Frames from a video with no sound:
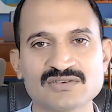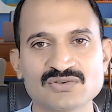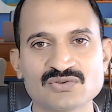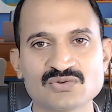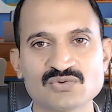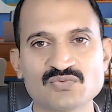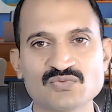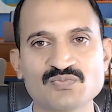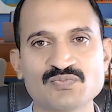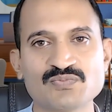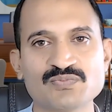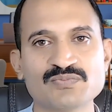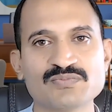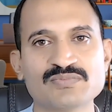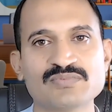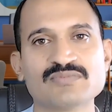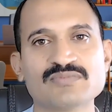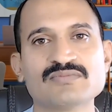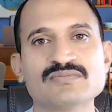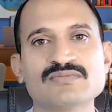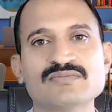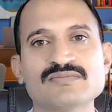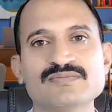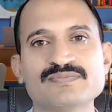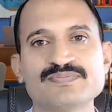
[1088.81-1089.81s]
to
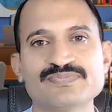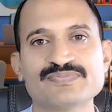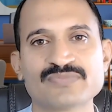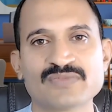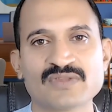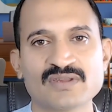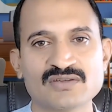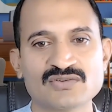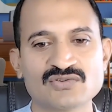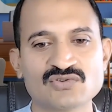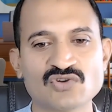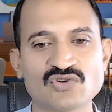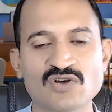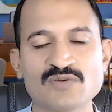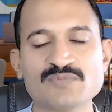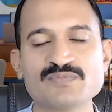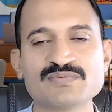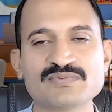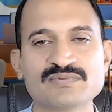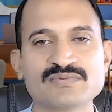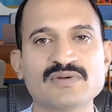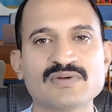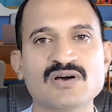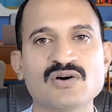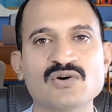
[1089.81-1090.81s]

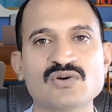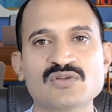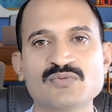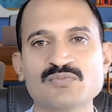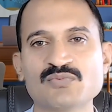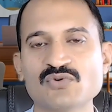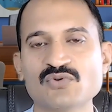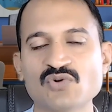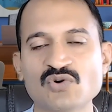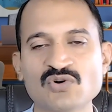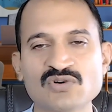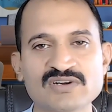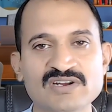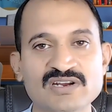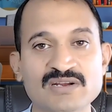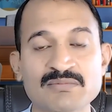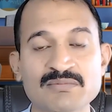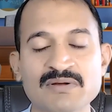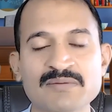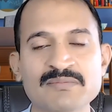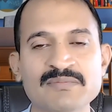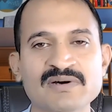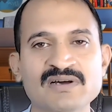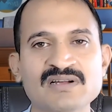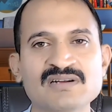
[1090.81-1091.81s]
stop or if you don't
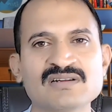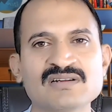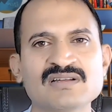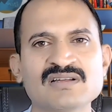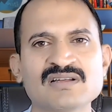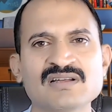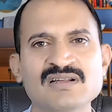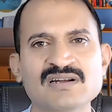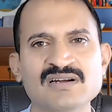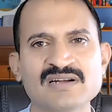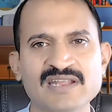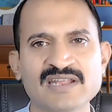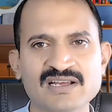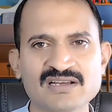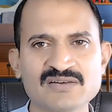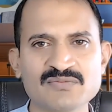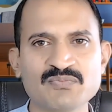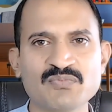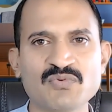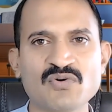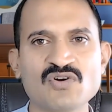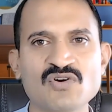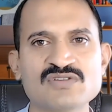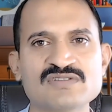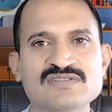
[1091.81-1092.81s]
remember, take a
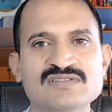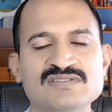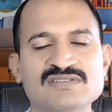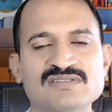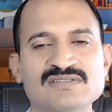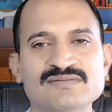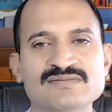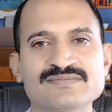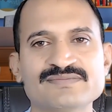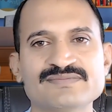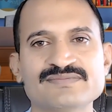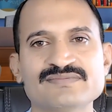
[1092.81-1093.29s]
pause.